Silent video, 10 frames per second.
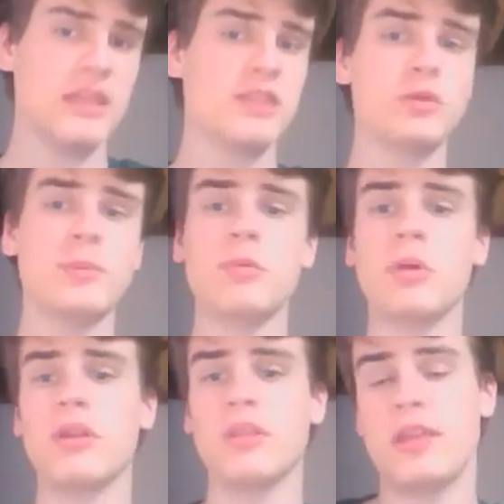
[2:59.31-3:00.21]
This will be
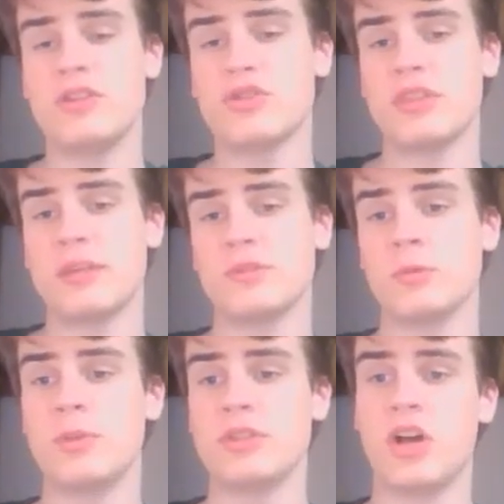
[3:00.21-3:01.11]
one of the major themes that
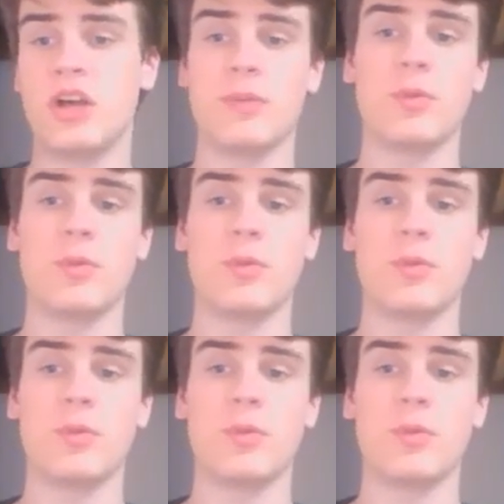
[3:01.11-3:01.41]
we'll be talking